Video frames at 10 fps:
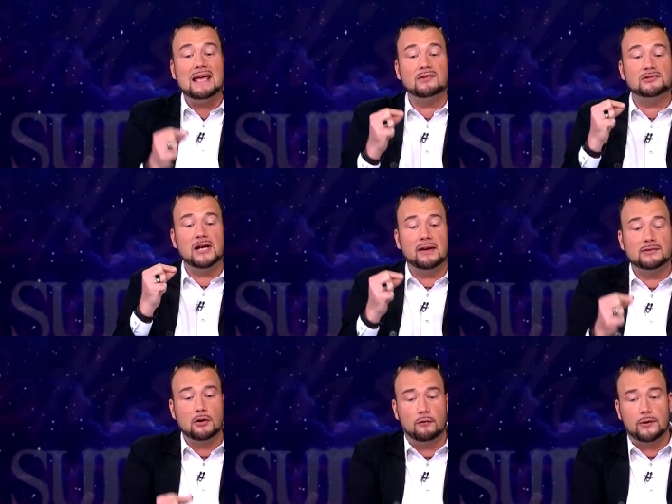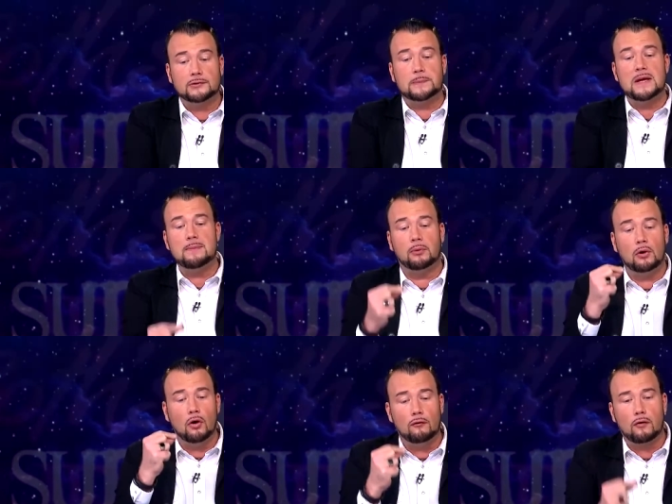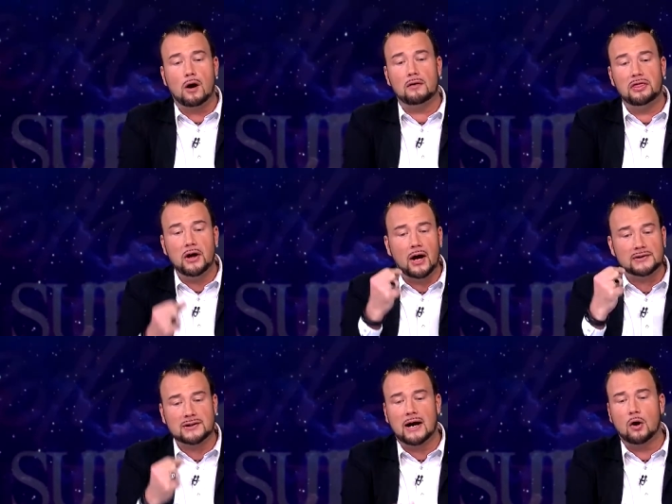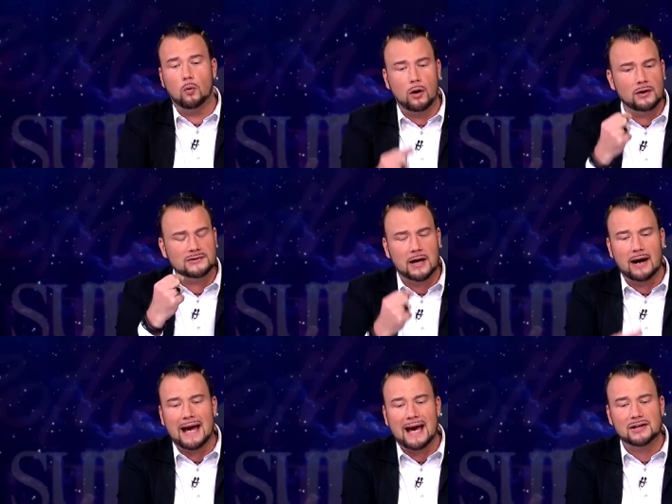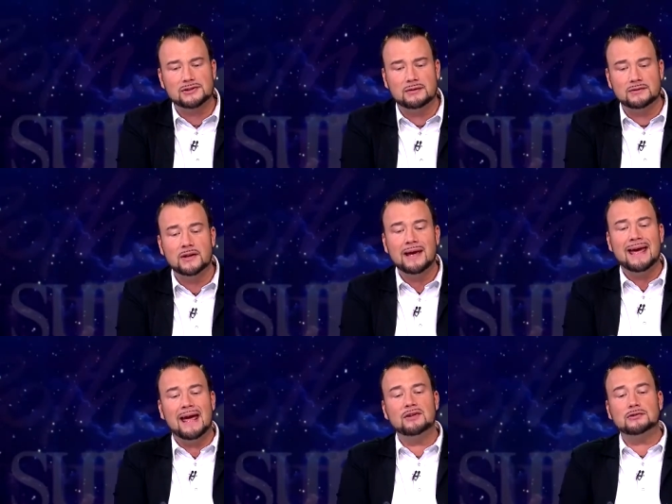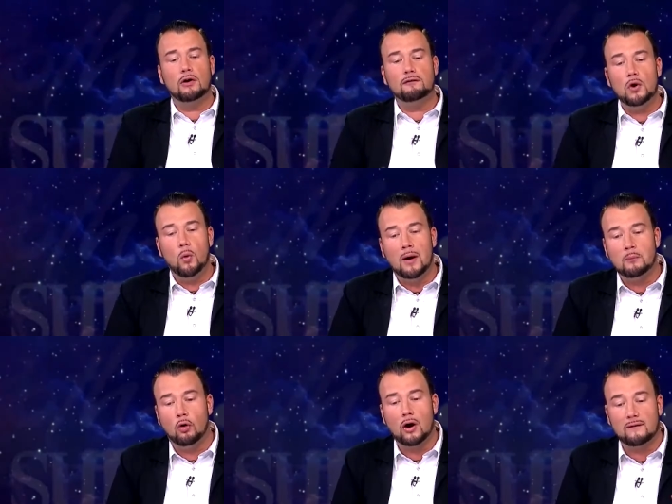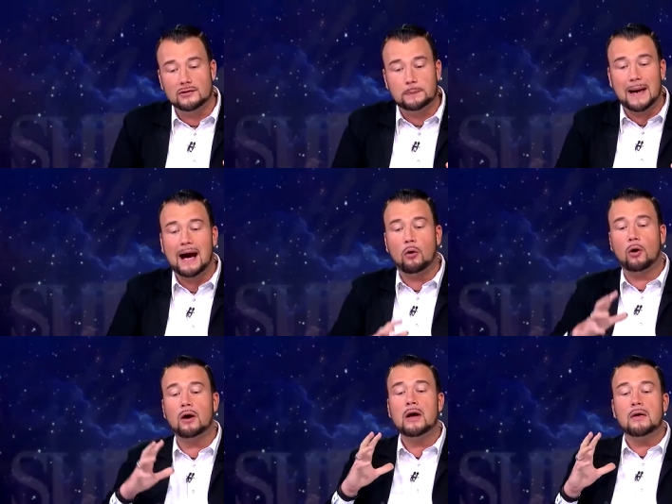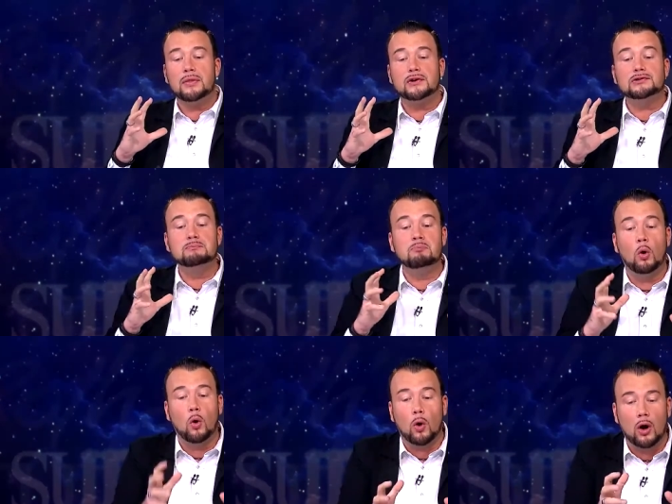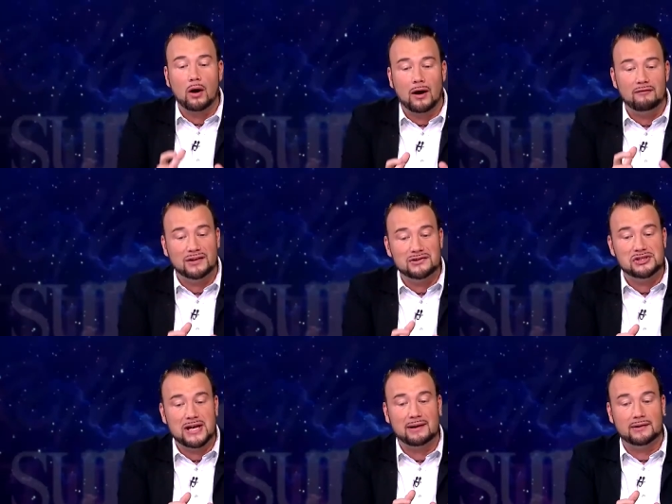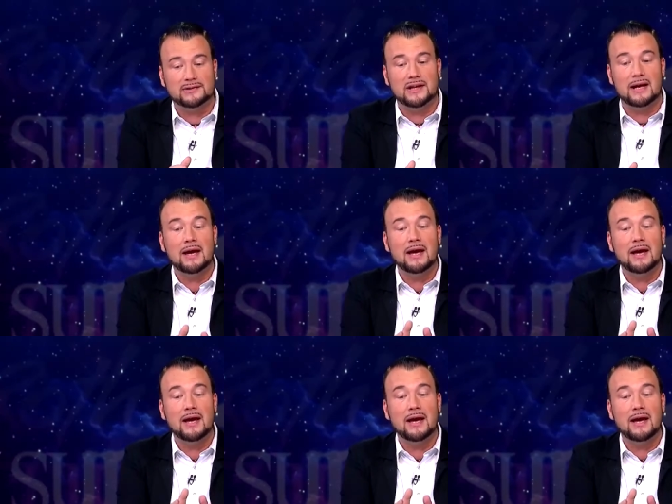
is jealous over his people, over our thoughts, our words, our actions. And so, if you want more of his power, there's more of his jealousy.